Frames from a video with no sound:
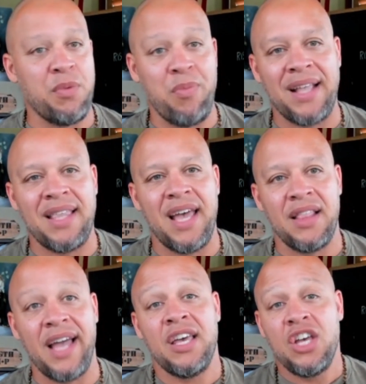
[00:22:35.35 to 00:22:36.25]
but back then
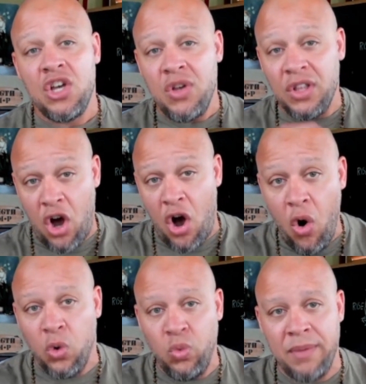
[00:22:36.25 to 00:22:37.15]
like they had to
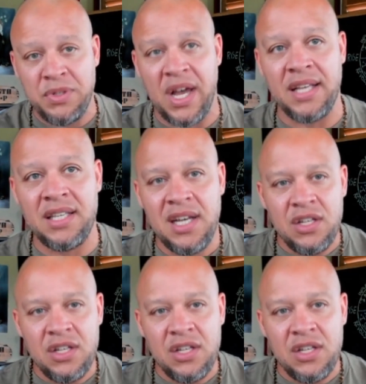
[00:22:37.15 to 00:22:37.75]
code websites.